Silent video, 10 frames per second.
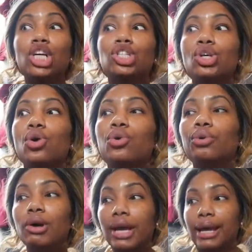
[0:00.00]

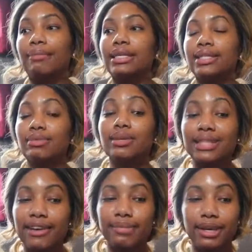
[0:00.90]
So okay, my
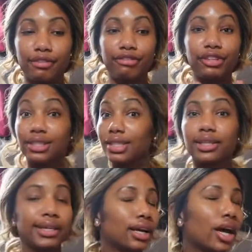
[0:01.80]
symptoms have been
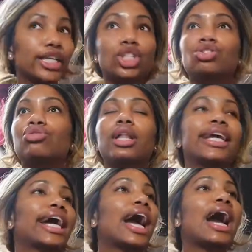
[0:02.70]
fatigue,
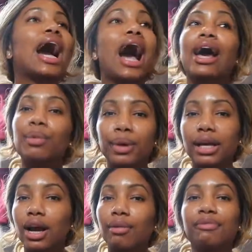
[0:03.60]
like I
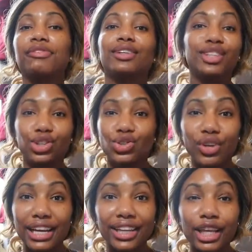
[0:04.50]
wake up feeling
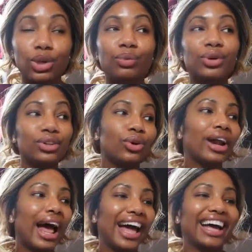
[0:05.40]
drained. Like you would have
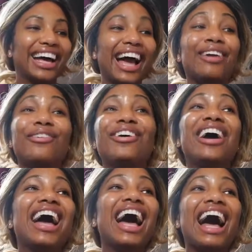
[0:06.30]
thought
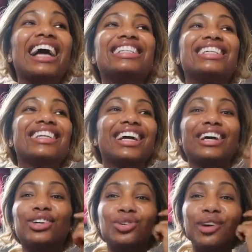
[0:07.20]
I did like
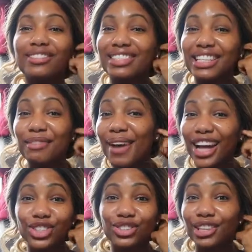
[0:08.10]
a UFC
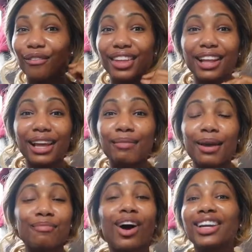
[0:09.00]
match or something. Like
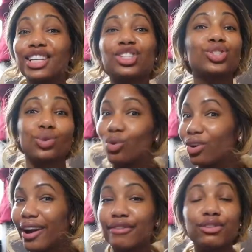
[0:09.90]
my body's
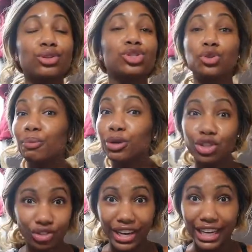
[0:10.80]
sore, I feel super
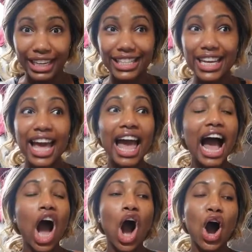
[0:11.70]
drained.
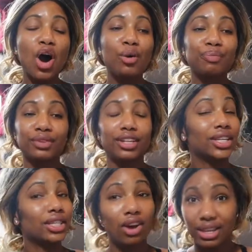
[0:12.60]

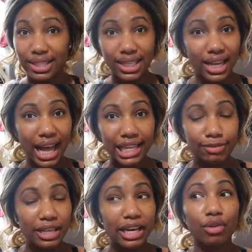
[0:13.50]
The nausea
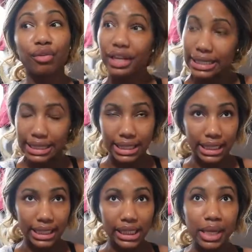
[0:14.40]
has been
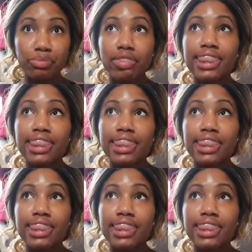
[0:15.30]
crazy.